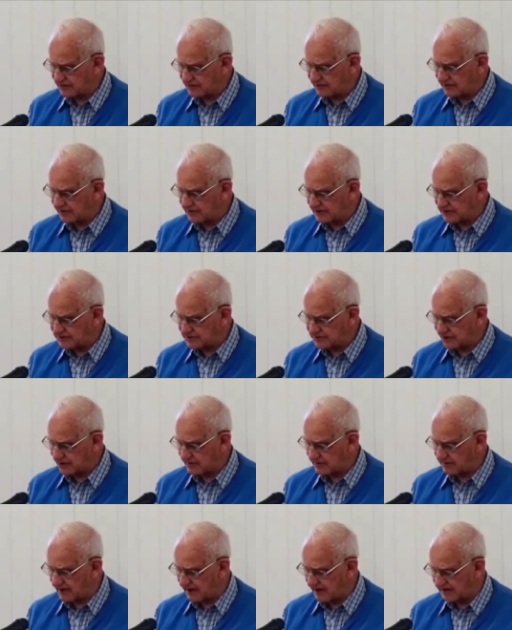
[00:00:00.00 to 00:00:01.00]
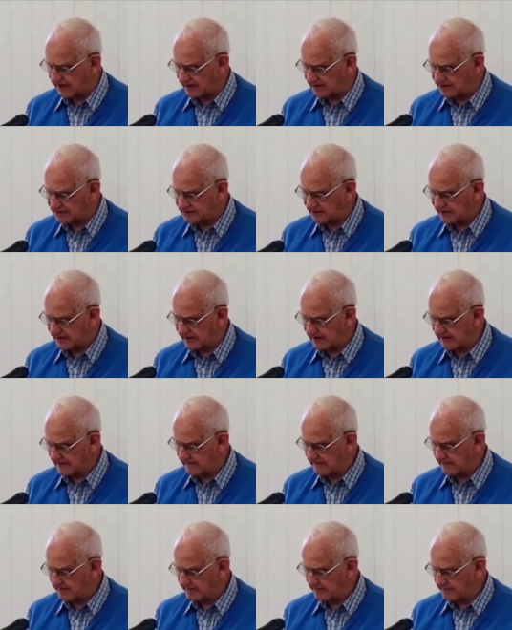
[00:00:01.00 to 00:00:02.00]
his commands.
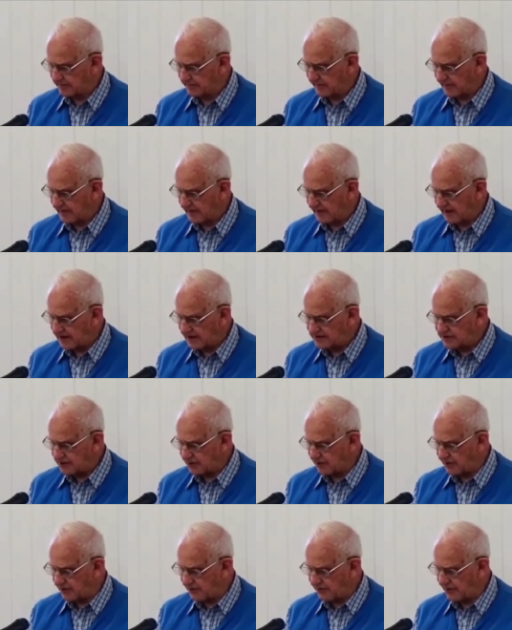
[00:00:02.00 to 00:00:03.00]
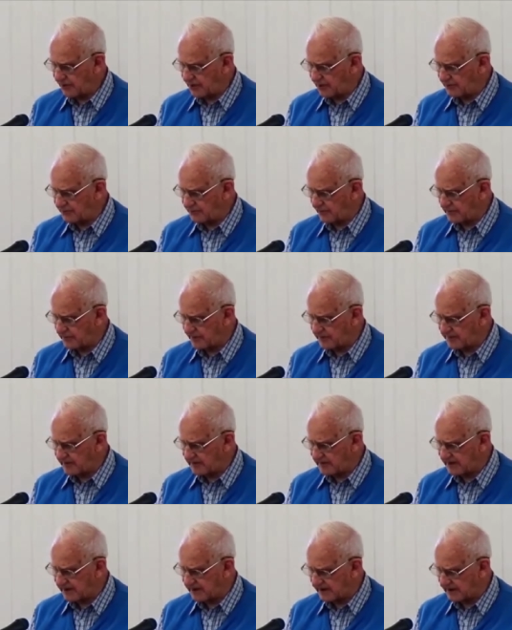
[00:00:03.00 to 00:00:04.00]
As you have heard from the
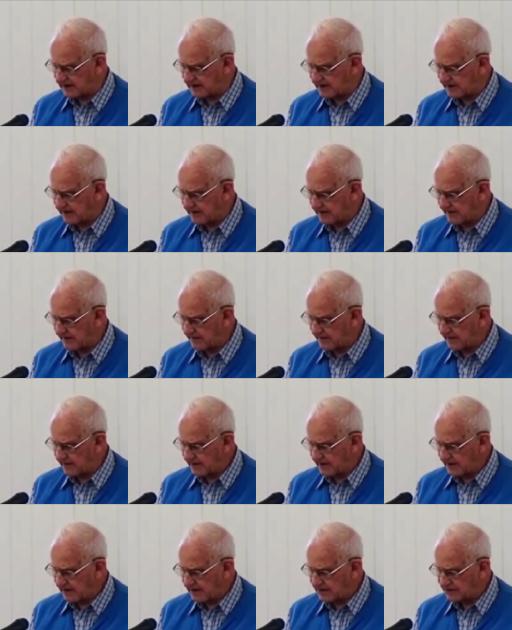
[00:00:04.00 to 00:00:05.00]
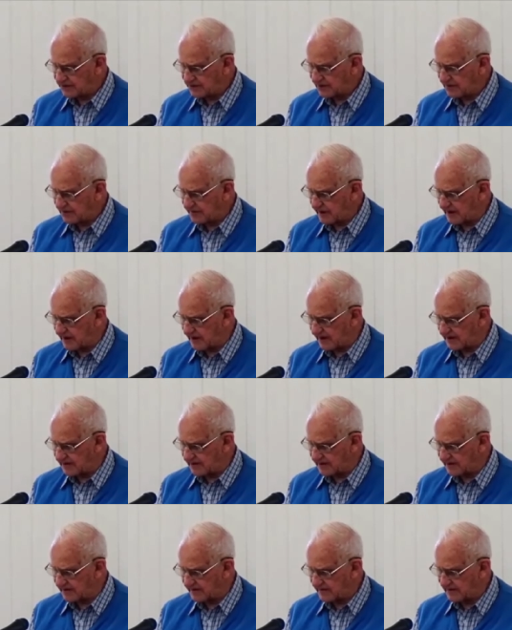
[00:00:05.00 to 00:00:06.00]
beginning, his command
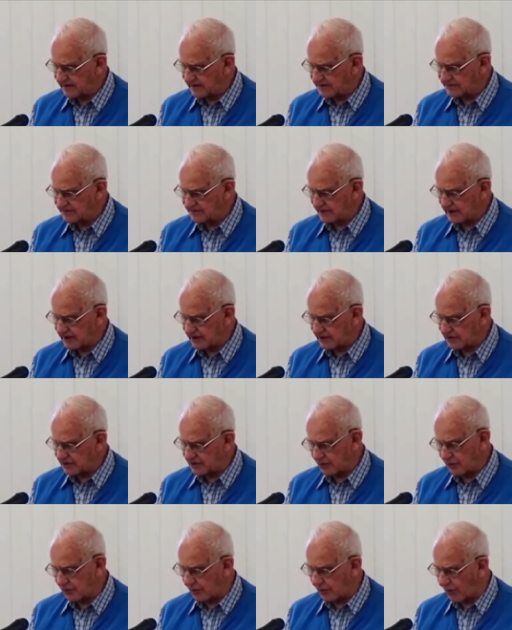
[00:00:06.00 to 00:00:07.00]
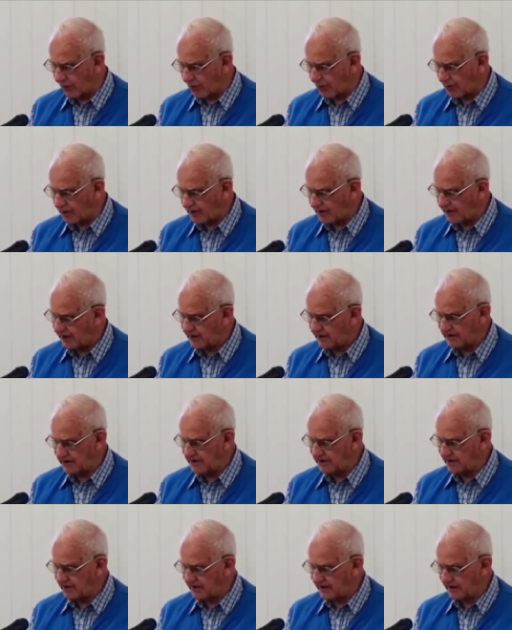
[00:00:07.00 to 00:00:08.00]
is that you walk in
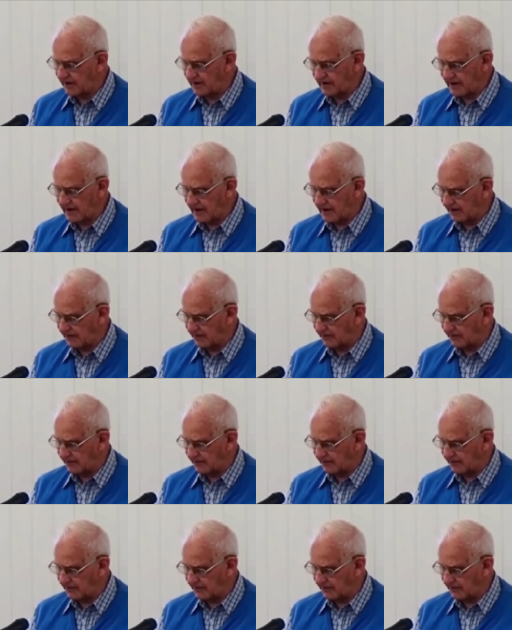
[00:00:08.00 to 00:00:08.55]
love.